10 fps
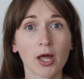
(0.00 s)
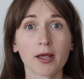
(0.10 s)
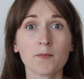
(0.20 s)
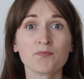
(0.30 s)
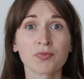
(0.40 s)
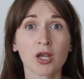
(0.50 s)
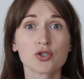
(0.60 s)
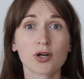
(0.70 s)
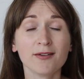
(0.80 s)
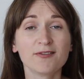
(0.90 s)
Like
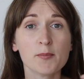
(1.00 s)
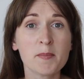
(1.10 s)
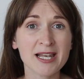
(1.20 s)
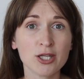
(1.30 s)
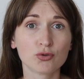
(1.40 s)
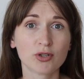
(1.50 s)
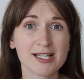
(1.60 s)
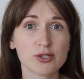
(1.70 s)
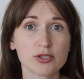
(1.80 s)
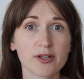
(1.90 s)
try and
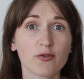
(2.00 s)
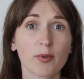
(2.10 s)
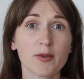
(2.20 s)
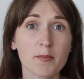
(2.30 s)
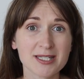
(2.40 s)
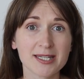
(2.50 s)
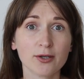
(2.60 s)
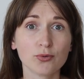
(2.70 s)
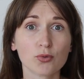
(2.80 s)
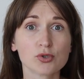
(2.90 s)
familiarize yourself with the
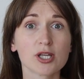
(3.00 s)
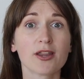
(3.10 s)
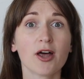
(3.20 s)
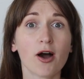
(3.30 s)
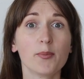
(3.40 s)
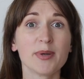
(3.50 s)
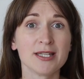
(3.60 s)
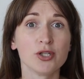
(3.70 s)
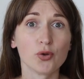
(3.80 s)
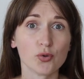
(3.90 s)
materials that are
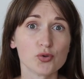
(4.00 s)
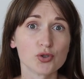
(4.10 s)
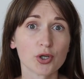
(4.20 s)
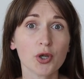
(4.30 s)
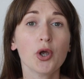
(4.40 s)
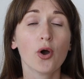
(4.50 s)
being used